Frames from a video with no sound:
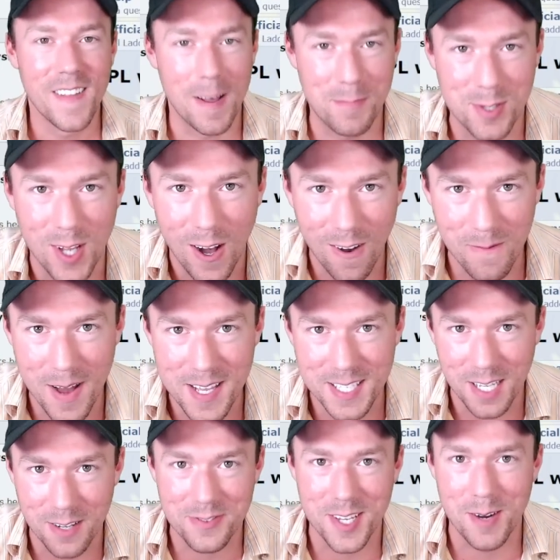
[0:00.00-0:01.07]
absolve
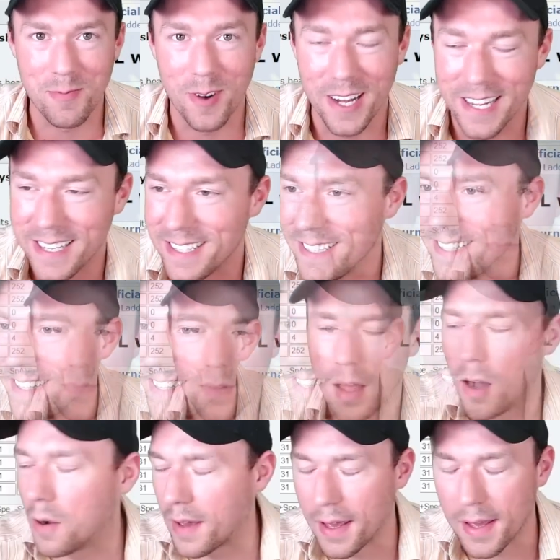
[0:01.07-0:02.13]
myself somewhat.
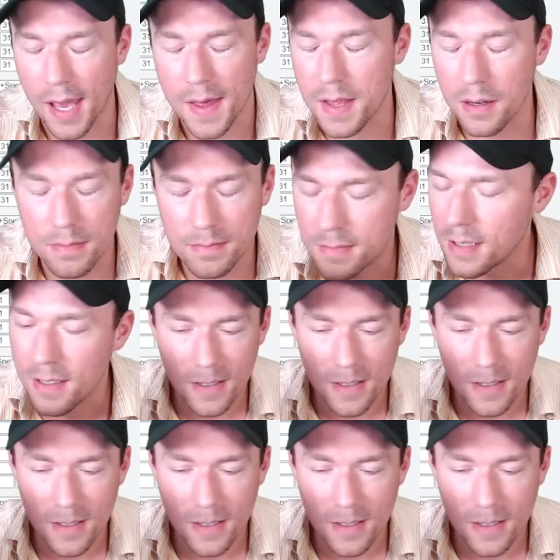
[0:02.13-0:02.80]
Okay, yeah, there.